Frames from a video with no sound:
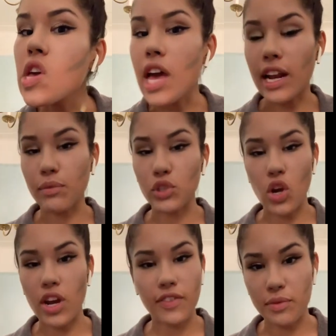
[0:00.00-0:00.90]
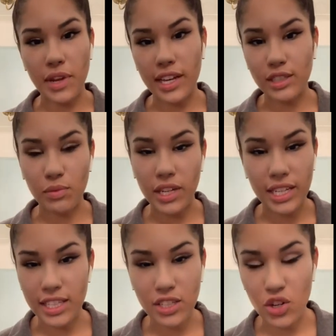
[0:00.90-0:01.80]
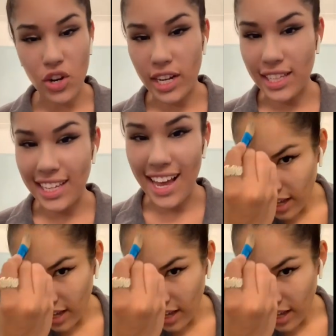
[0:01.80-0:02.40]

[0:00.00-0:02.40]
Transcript: And I'm sorry if I'm not explaining this correctly.